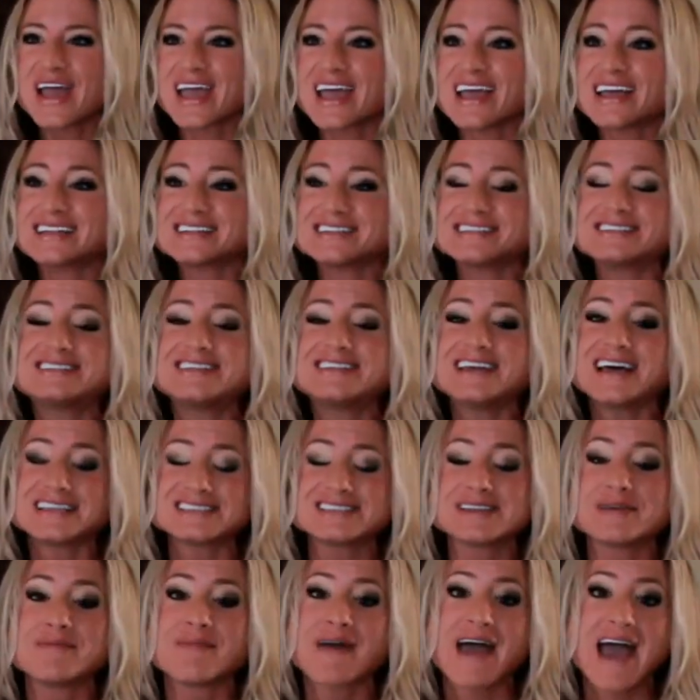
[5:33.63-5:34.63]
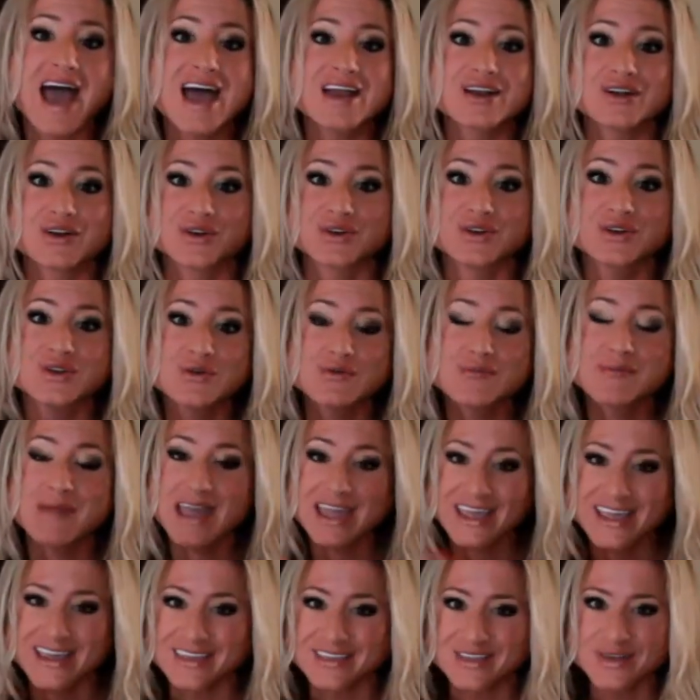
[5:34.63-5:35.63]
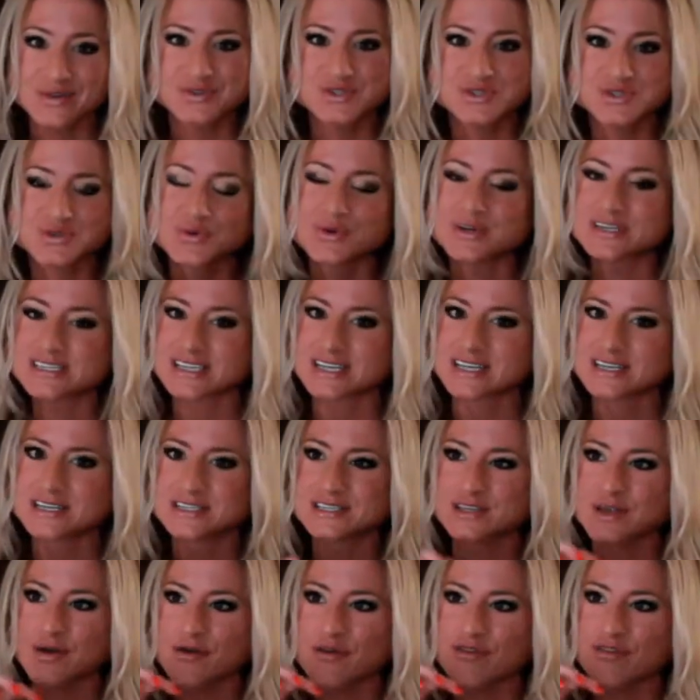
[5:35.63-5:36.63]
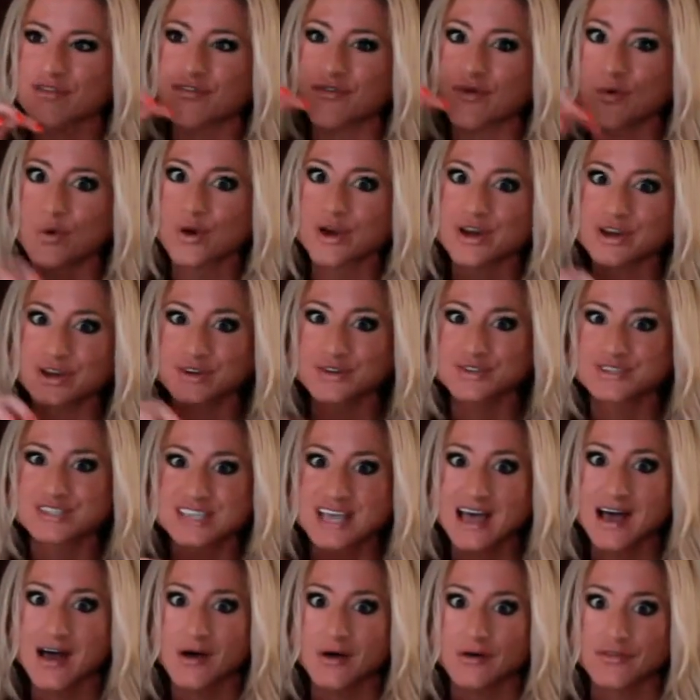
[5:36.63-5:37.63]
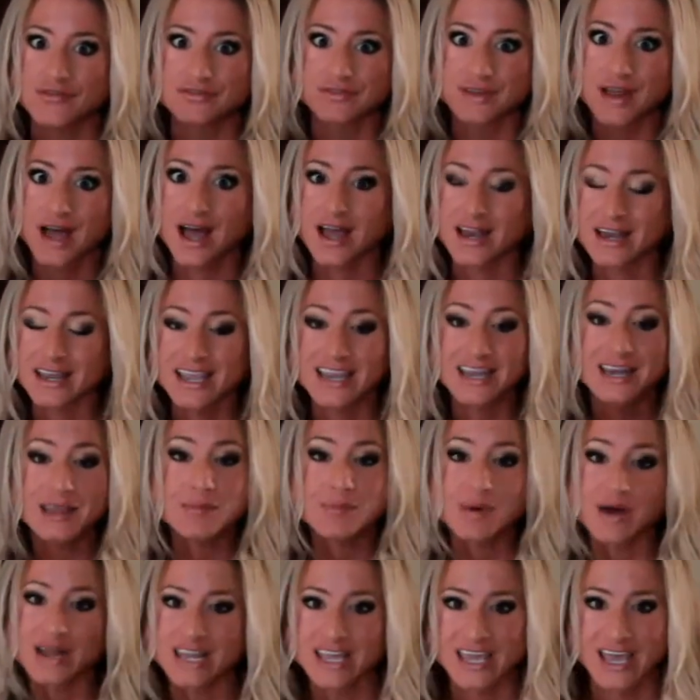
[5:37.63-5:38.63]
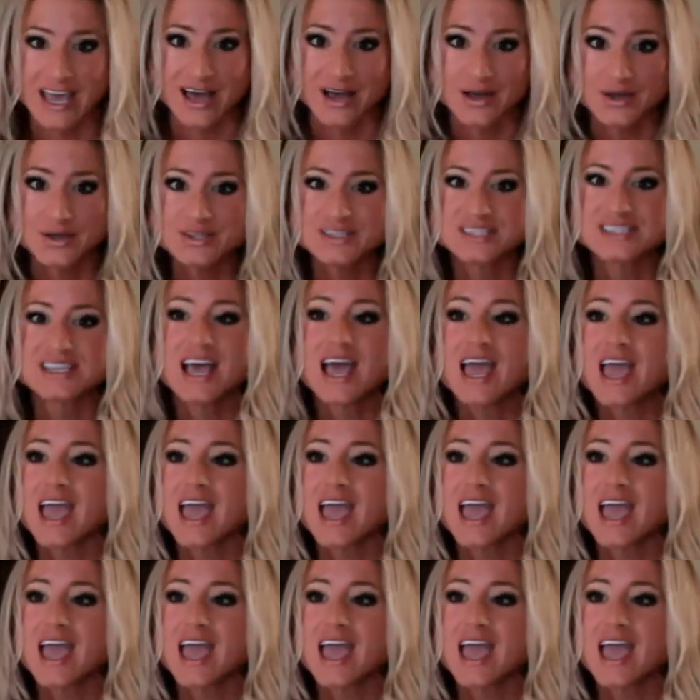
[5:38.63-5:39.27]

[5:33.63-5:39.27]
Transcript: It doesn't matter. You're making those choices for yourself, not anybody else.